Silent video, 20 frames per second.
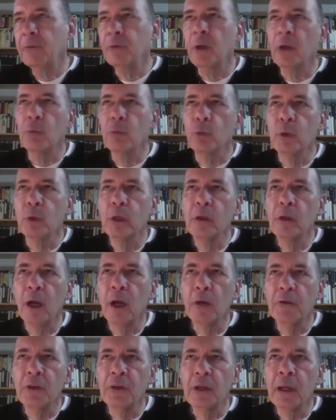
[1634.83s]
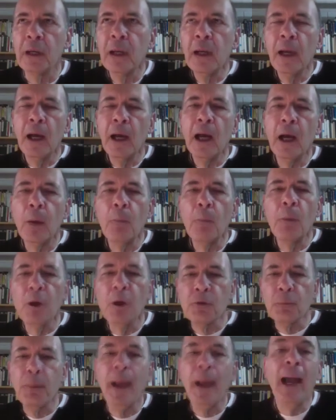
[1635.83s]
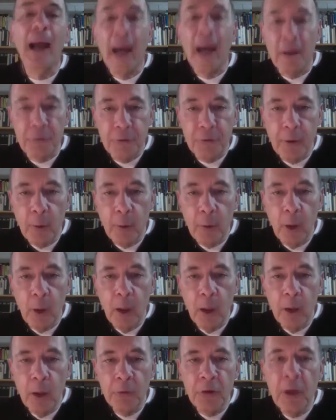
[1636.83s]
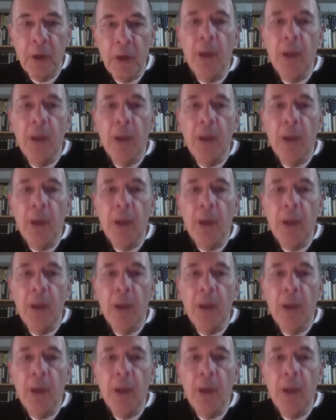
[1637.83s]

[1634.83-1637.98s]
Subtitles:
not realizing how much past there was,